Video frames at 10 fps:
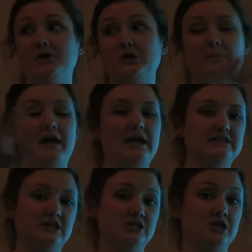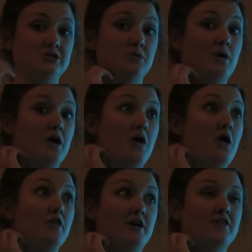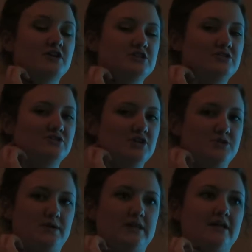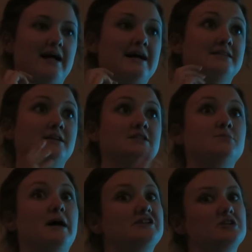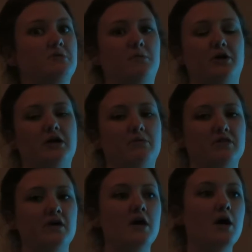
but you're paying attention to what all the other students are doing in the class, especially when working with